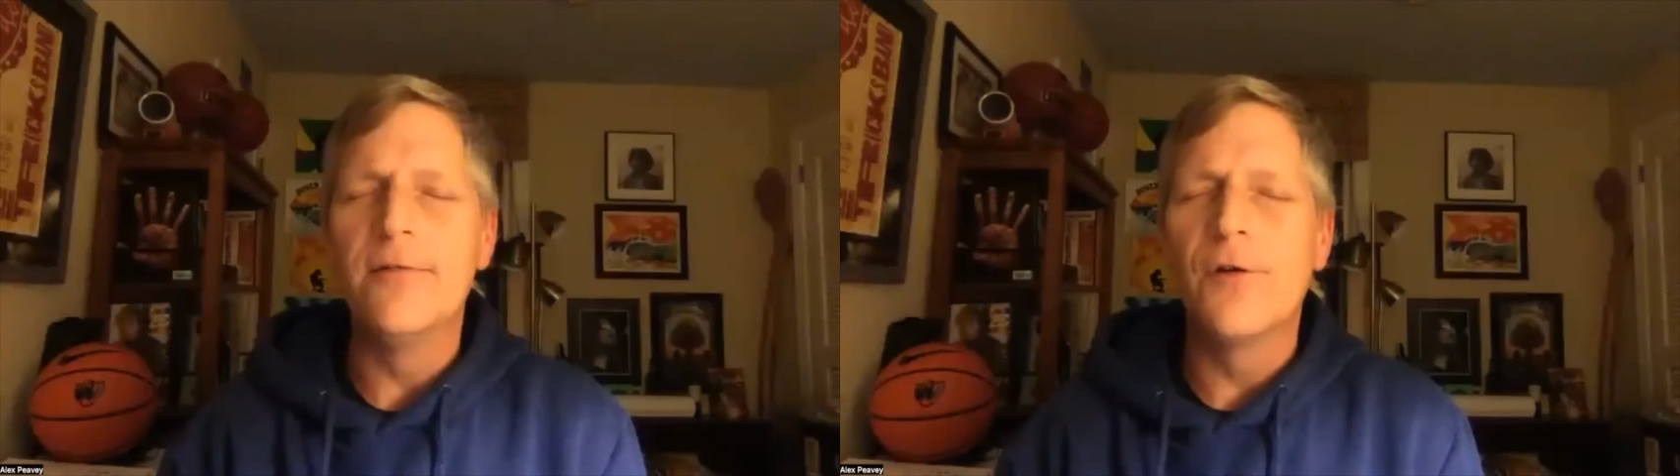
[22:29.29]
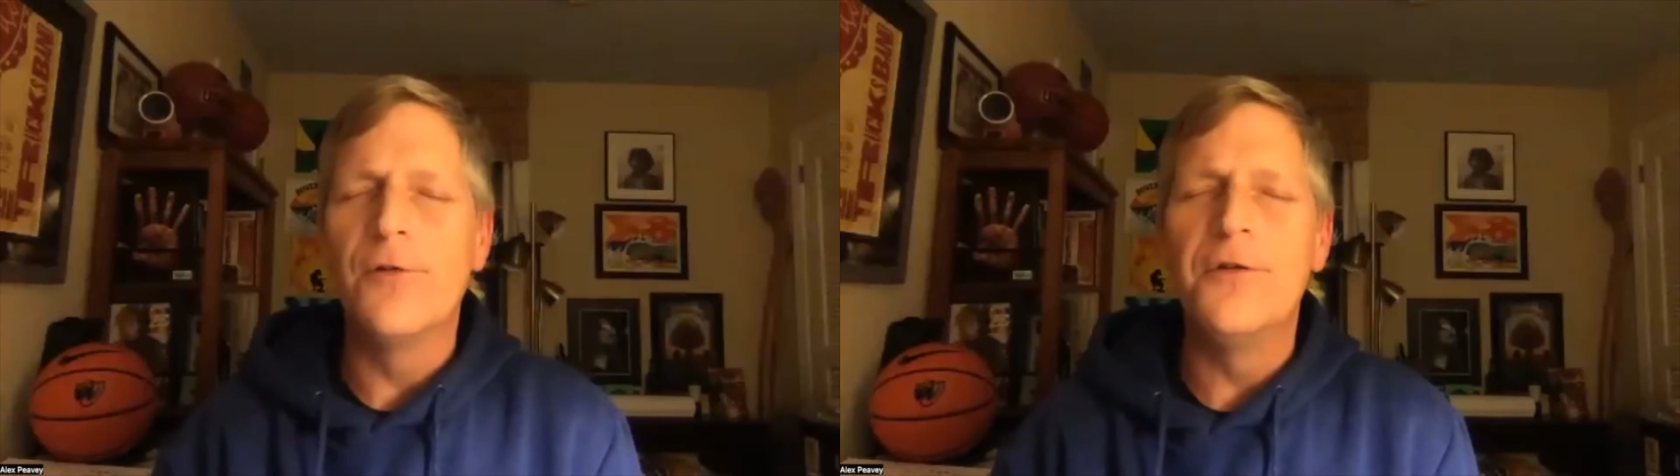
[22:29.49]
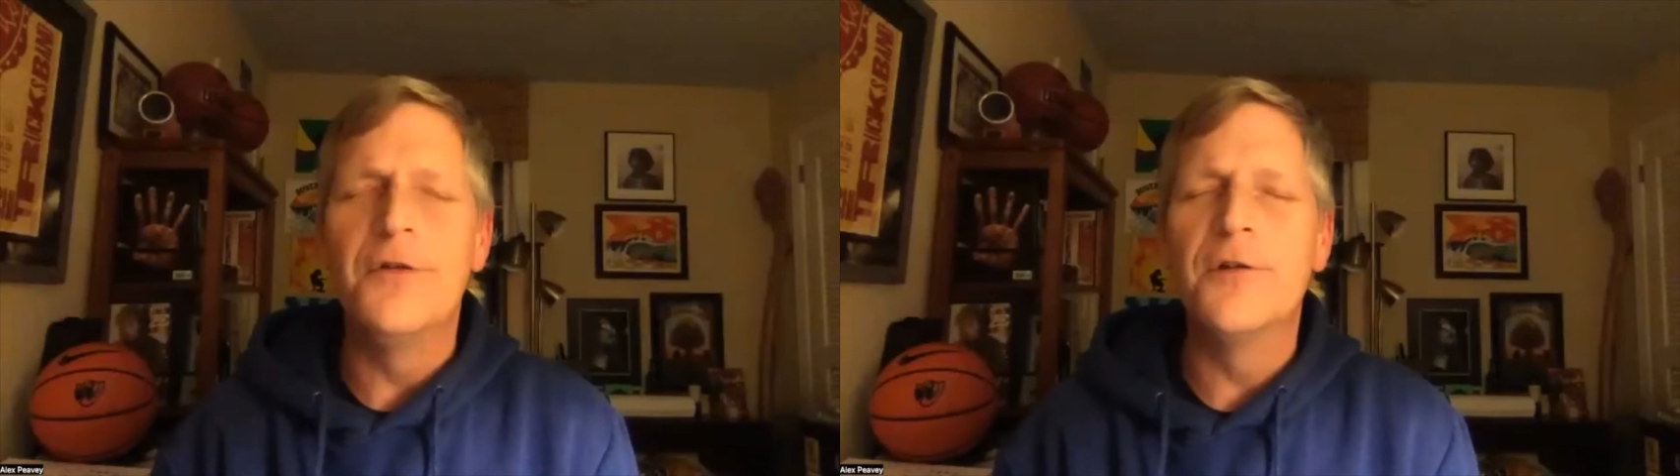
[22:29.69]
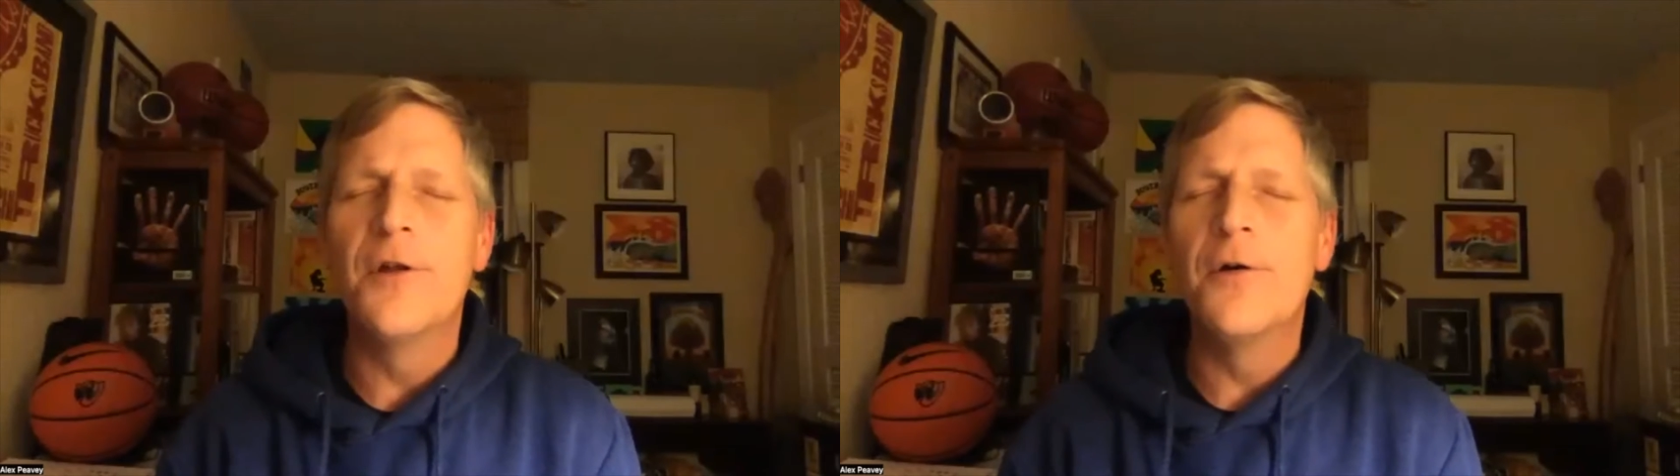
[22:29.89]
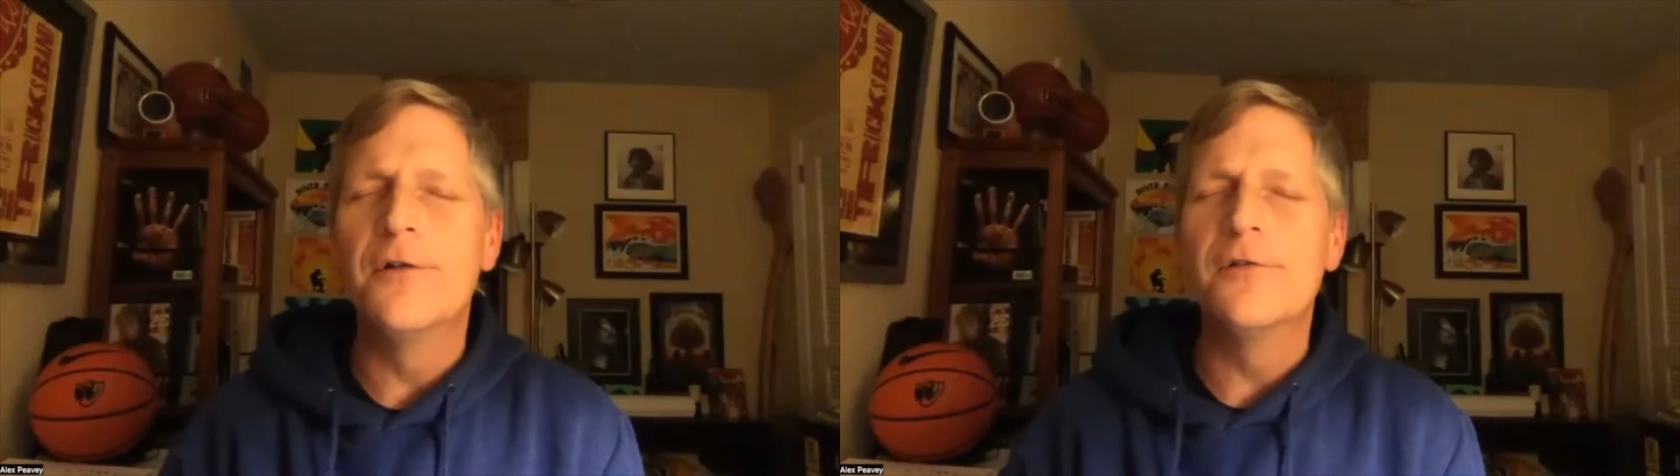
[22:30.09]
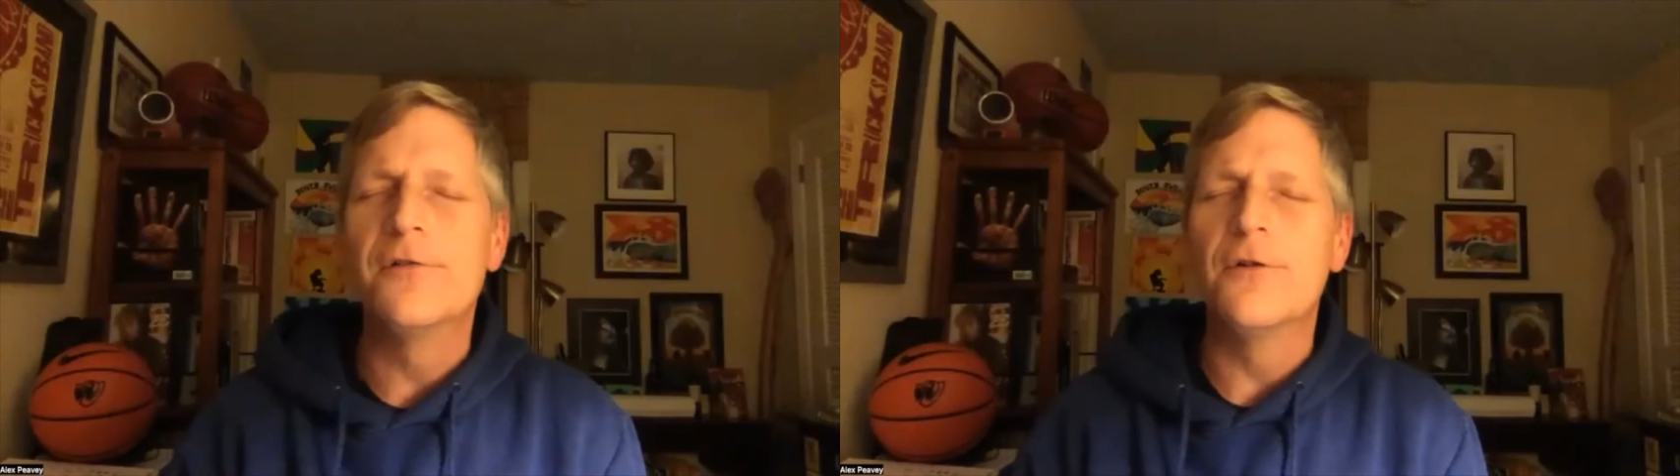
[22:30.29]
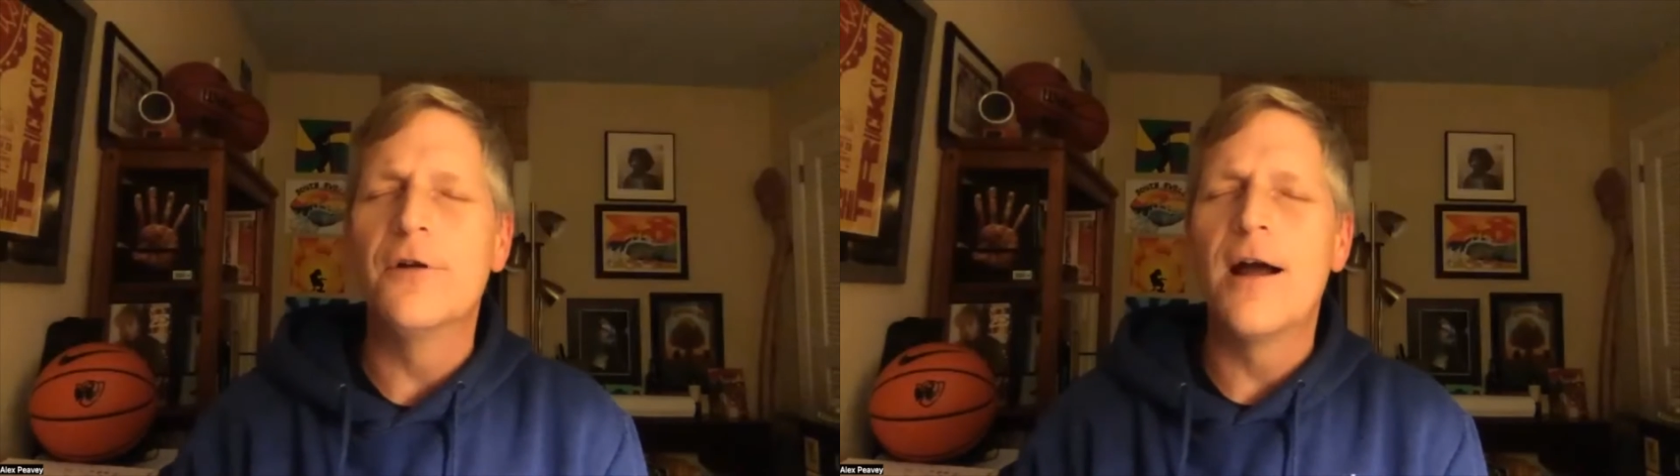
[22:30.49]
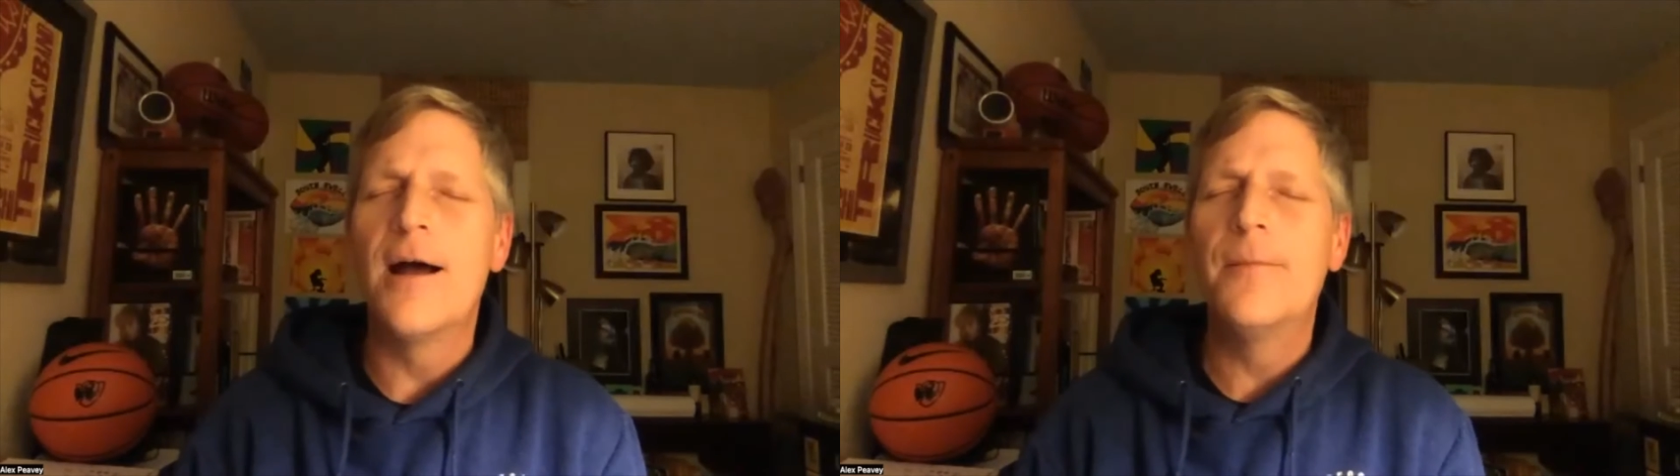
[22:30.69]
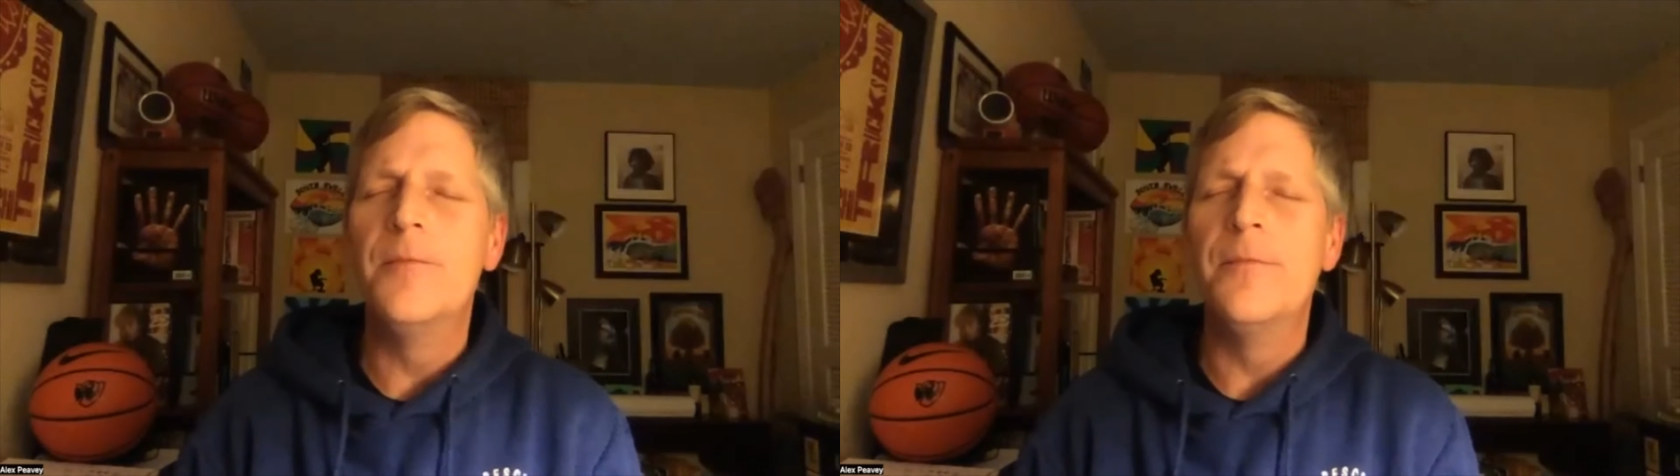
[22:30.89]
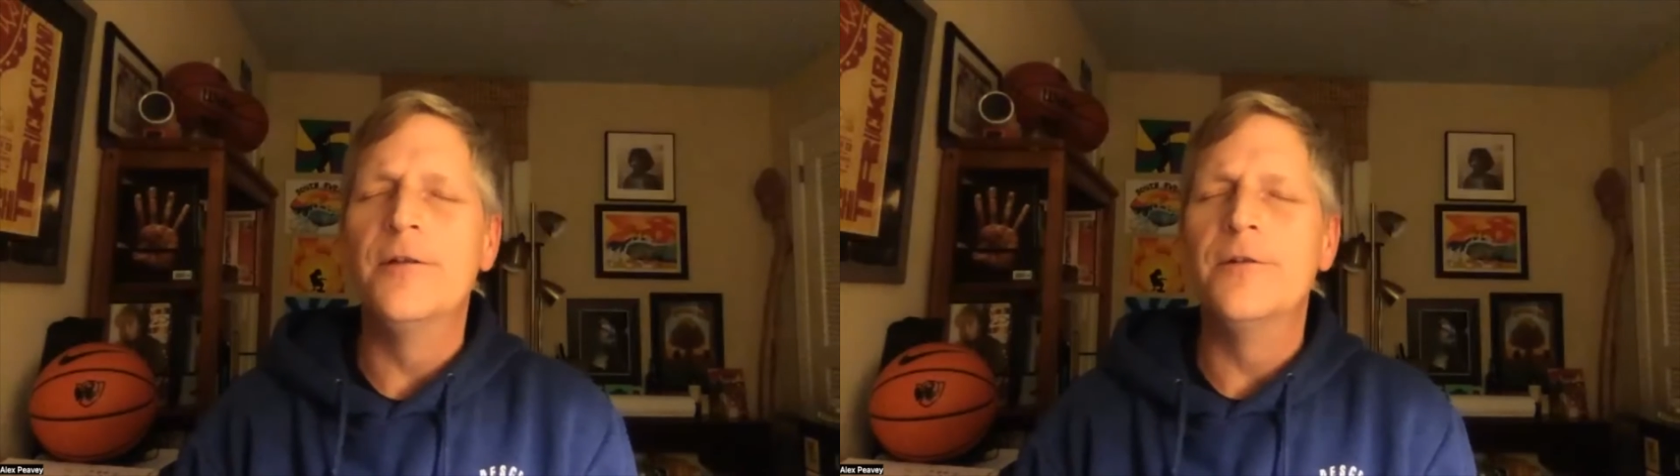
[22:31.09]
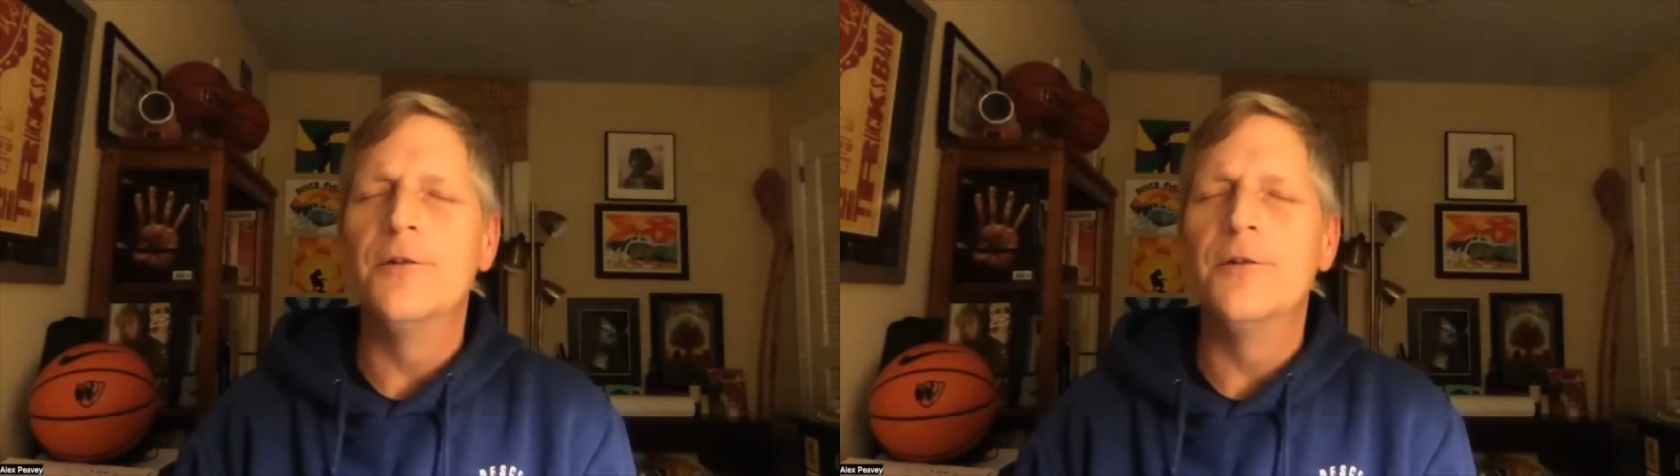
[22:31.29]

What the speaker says: so you can notice your abdomen,